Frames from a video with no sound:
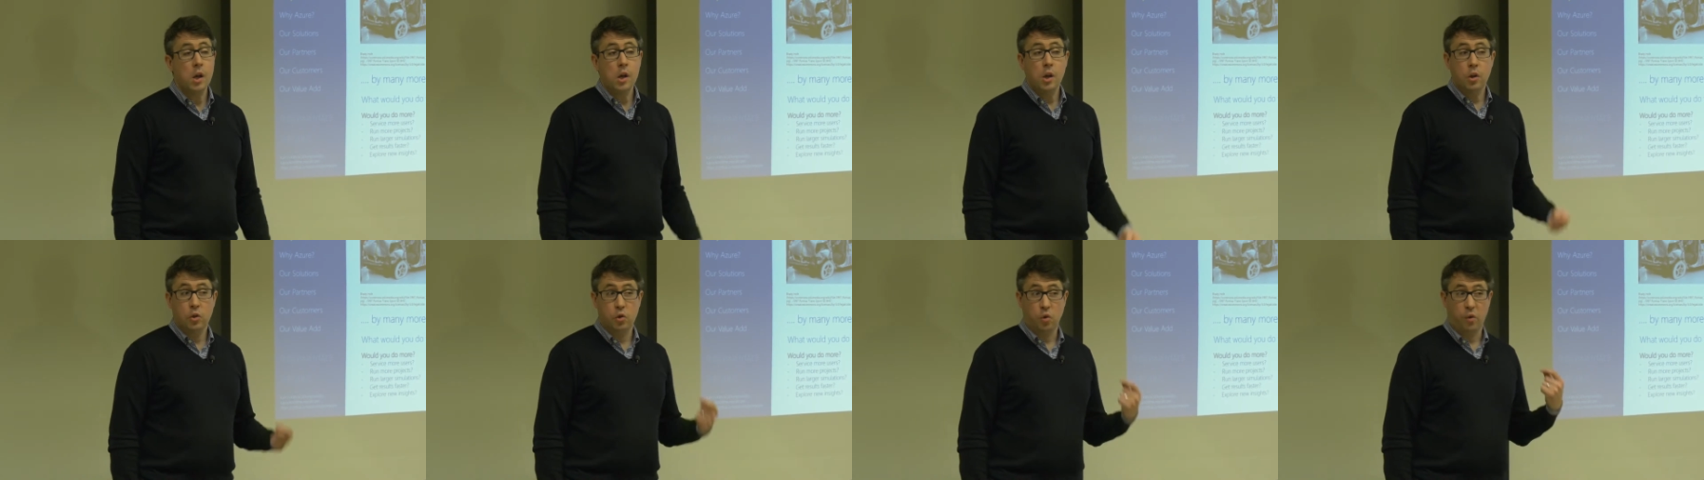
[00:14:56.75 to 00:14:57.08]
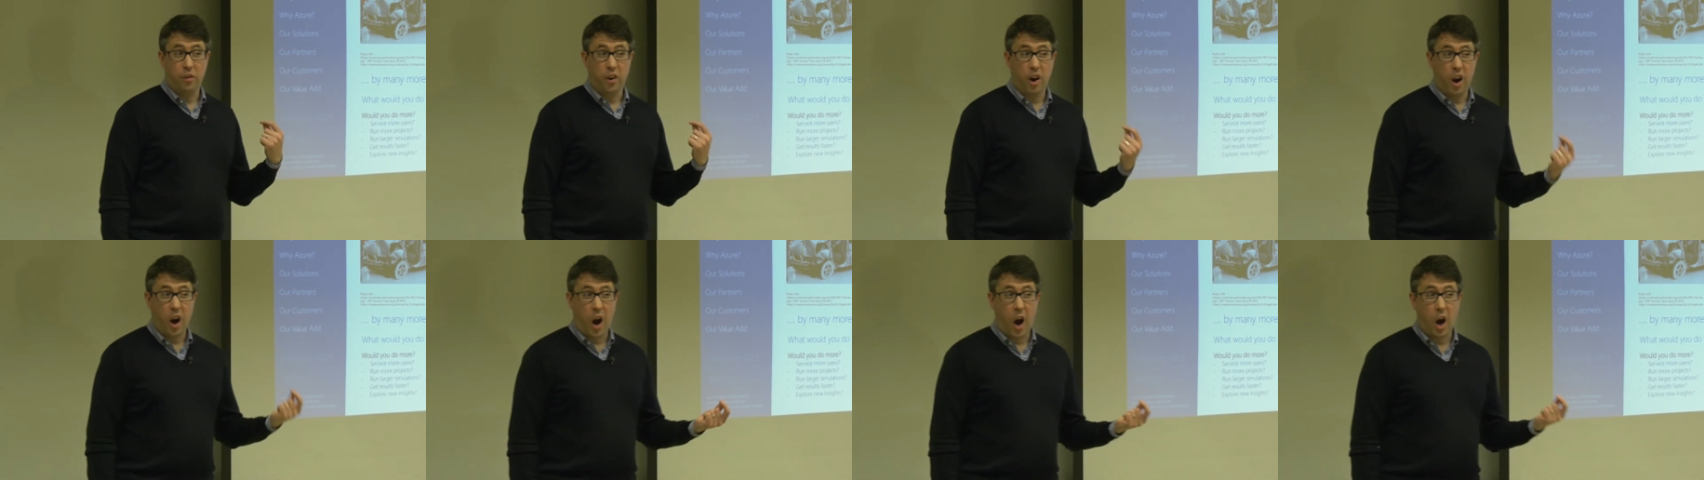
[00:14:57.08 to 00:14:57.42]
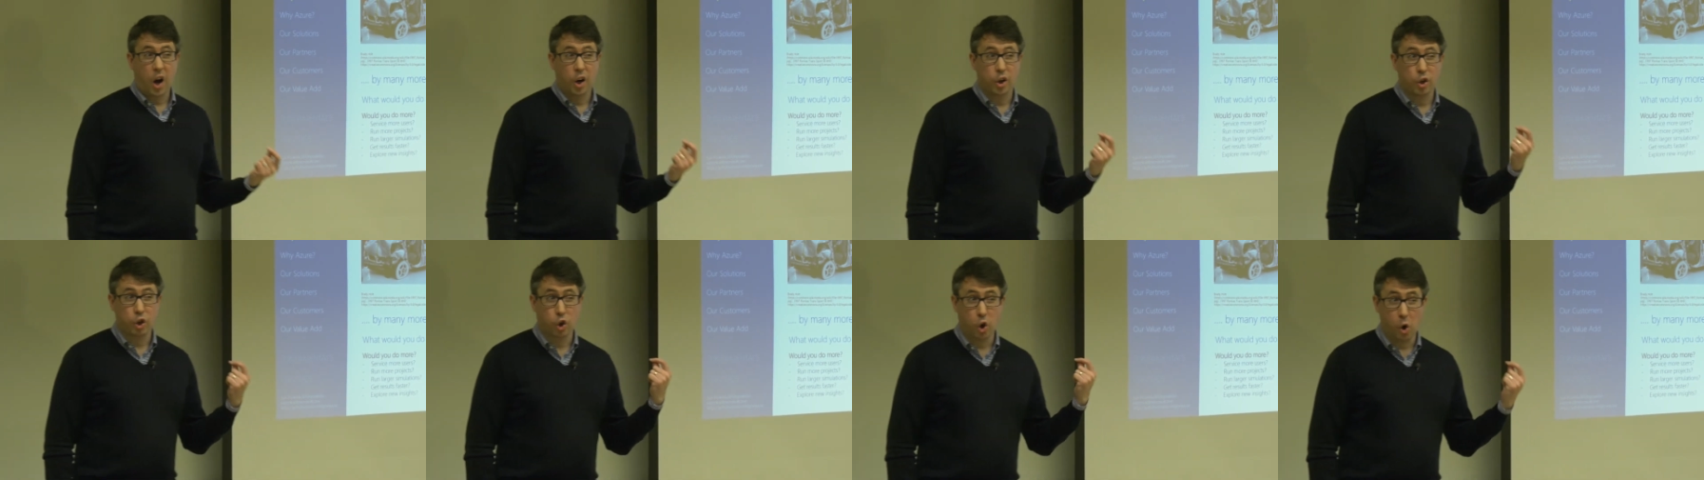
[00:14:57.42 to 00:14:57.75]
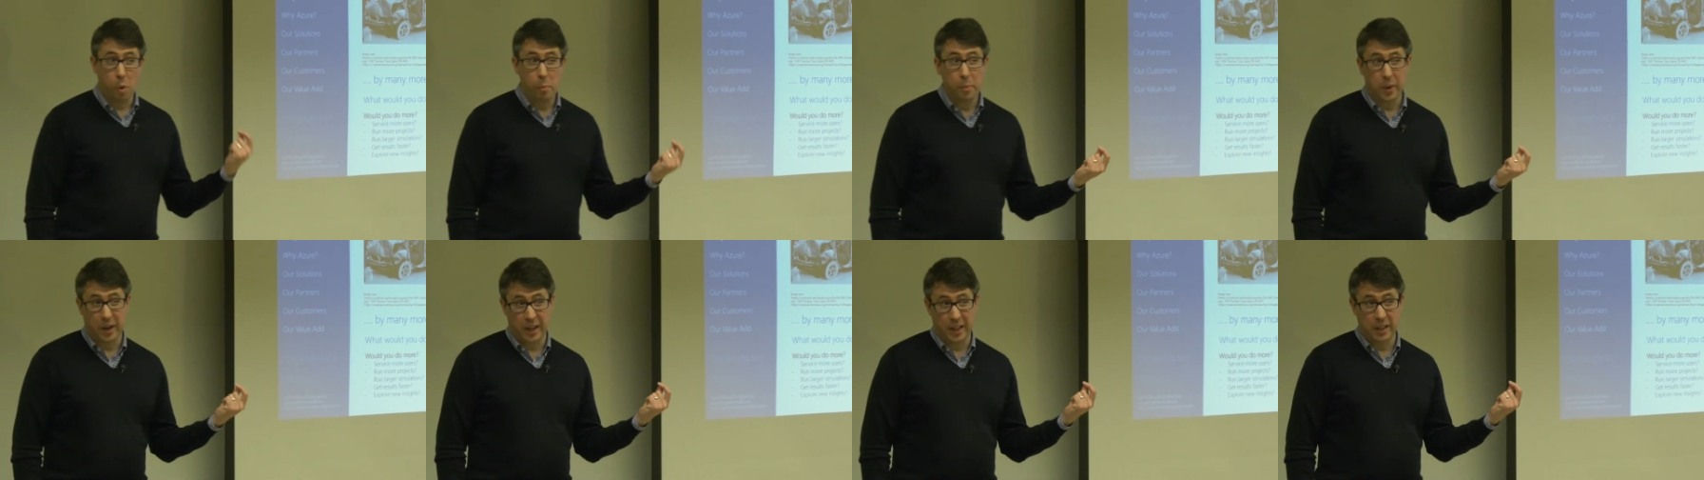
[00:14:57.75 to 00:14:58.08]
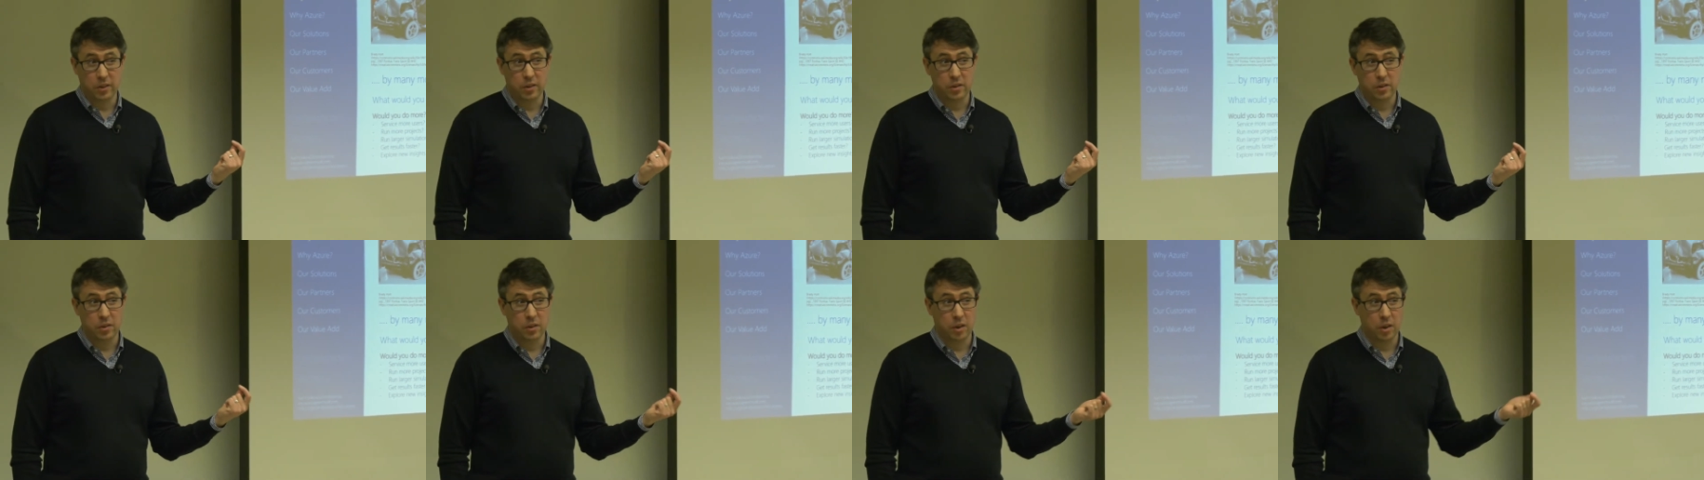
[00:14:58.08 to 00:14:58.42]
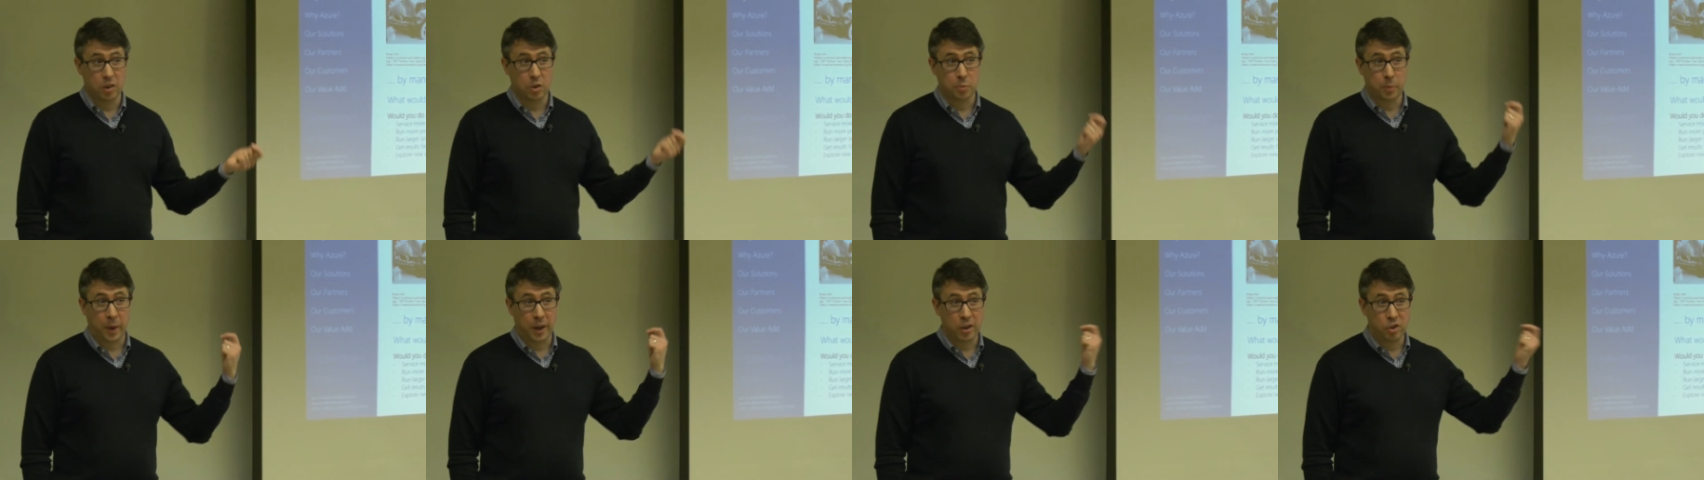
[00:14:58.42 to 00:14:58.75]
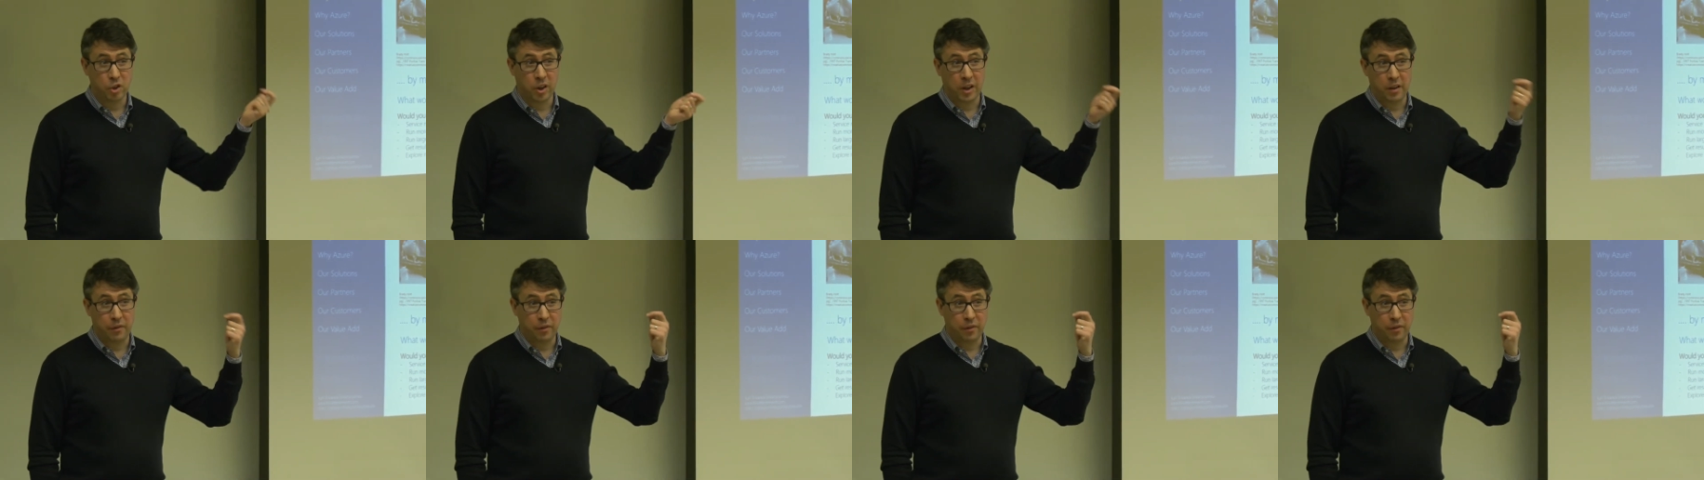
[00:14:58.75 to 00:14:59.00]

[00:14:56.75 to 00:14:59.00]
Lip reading: So for large companies, especially